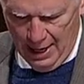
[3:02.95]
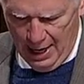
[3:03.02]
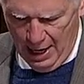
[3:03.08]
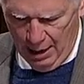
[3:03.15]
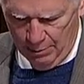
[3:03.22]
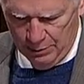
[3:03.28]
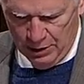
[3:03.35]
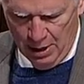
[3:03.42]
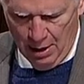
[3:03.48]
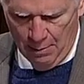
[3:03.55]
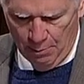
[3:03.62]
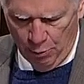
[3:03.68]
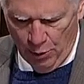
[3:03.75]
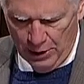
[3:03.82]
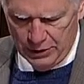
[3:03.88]
Adams,
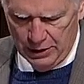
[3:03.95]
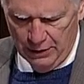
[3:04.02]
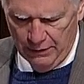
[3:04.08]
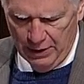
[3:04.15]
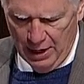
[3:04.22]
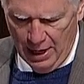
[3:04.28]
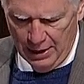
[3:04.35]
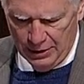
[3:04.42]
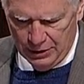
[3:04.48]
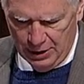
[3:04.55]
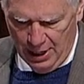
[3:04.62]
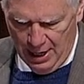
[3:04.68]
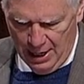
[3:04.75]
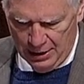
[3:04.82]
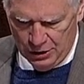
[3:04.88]
President of the United
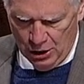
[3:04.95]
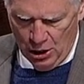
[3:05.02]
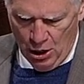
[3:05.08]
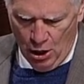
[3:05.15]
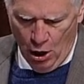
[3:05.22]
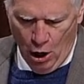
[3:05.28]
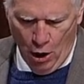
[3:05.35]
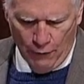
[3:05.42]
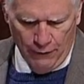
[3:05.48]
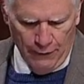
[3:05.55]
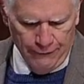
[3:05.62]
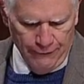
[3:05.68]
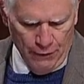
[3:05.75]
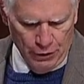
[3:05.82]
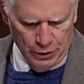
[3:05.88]
States,
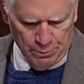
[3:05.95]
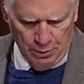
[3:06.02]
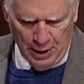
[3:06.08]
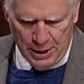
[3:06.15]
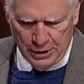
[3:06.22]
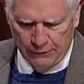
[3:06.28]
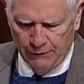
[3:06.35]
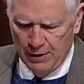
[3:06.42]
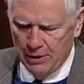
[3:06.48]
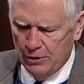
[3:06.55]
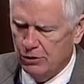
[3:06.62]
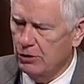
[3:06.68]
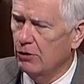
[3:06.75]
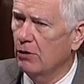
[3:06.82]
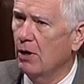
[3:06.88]
over first-place
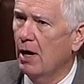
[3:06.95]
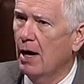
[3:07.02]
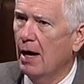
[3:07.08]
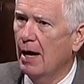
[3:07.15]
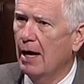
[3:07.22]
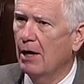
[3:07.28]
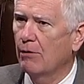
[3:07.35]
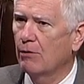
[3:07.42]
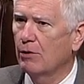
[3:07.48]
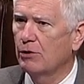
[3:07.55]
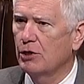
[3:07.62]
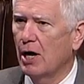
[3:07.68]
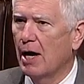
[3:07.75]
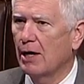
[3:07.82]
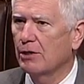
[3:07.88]
finisher Andrew
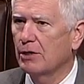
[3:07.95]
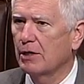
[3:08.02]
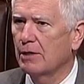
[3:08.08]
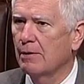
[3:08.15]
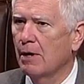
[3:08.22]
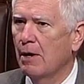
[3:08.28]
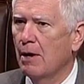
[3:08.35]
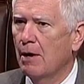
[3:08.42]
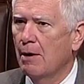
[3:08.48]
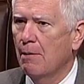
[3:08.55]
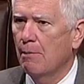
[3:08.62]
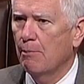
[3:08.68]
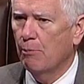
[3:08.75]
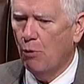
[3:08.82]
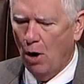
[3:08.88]
Jackson,
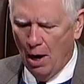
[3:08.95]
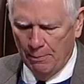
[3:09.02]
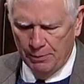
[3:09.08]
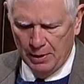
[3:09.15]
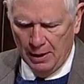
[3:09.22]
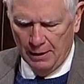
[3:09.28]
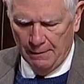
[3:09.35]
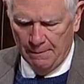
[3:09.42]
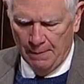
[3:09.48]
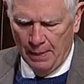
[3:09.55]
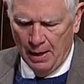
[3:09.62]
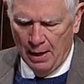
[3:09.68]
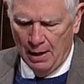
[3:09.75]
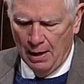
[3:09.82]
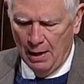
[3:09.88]
prompting
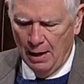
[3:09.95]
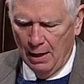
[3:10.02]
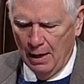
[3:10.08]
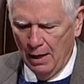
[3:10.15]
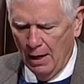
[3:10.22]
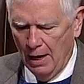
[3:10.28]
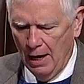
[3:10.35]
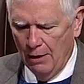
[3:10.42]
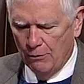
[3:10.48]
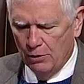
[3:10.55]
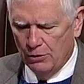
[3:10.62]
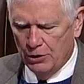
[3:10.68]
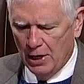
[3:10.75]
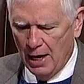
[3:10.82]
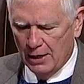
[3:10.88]

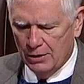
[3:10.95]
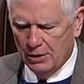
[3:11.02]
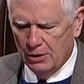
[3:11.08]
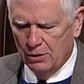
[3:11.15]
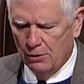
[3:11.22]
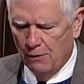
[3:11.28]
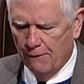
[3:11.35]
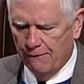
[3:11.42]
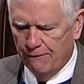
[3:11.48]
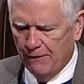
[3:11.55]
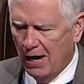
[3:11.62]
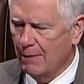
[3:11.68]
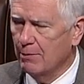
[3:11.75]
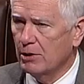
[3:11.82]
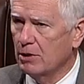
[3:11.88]
Andrew Jackson to
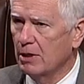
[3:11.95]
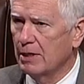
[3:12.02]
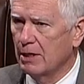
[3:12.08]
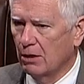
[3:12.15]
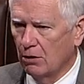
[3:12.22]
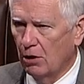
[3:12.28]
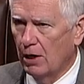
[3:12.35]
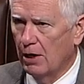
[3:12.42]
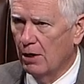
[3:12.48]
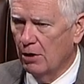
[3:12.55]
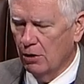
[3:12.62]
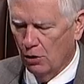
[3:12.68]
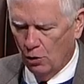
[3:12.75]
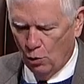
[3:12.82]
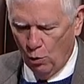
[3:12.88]
famously
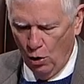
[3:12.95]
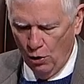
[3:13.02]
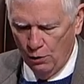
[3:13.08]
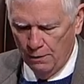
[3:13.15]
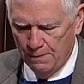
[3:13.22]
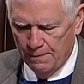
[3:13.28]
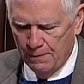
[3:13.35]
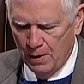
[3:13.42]
declare, quote,